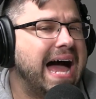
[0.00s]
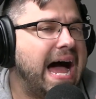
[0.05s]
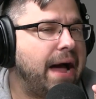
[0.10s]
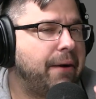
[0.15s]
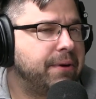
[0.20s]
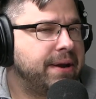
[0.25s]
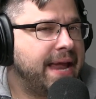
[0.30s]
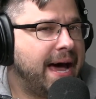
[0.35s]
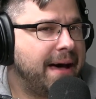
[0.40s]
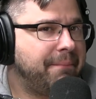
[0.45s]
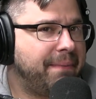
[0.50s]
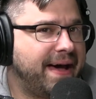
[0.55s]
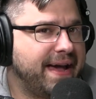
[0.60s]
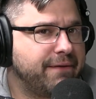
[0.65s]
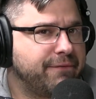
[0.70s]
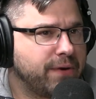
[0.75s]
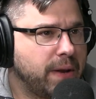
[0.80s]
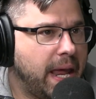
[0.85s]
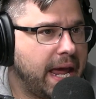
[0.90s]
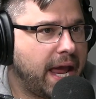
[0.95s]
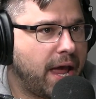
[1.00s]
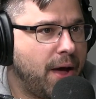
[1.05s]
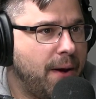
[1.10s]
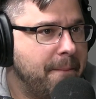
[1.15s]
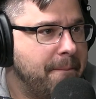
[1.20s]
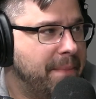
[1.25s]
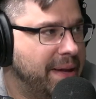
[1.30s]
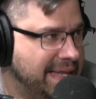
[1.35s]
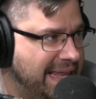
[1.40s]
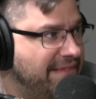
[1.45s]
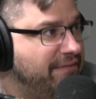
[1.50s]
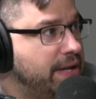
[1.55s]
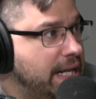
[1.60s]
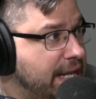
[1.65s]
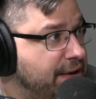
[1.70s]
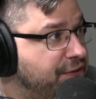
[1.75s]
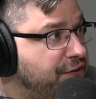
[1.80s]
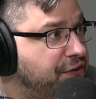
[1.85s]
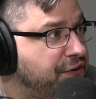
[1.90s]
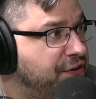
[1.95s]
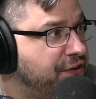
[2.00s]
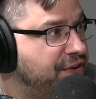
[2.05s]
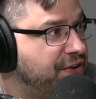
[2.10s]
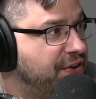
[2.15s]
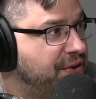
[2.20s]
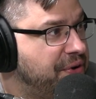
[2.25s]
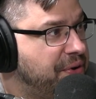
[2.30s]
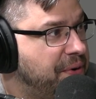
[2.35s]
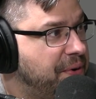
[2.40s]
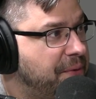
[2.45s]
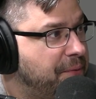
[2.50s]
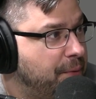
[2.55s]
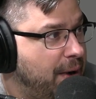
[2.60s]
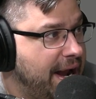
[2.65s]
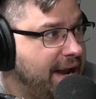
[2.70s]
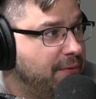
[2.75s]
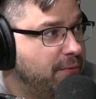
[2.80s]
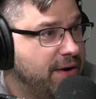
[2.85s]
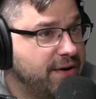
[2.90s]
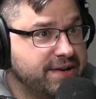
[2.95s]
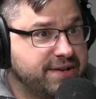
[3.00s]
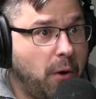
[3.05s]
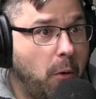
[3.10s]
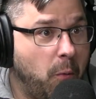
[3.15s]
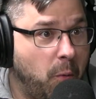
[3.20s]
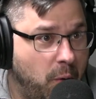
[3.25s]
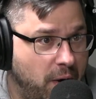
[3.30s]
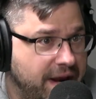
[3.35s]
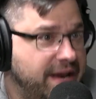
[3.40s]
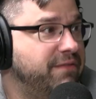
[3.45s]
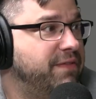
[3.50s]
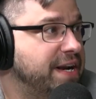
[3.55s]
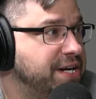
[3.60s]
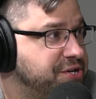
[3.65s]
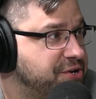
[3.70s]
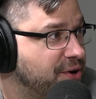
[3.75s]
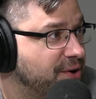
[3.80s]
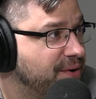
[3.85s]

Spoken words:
I would not buy it for like Malevolence, right, where it's one adventure.